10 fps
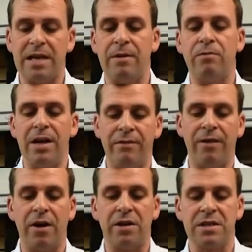They're really
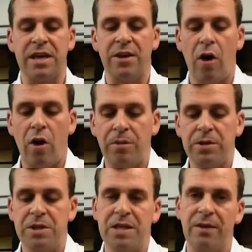focusing on
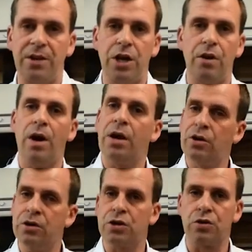just giving you a
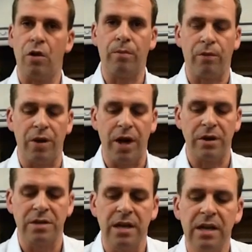good strong
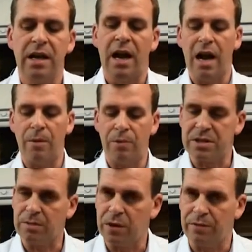product with
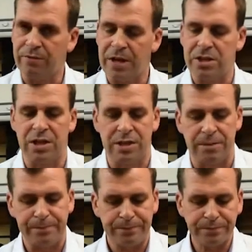some good features.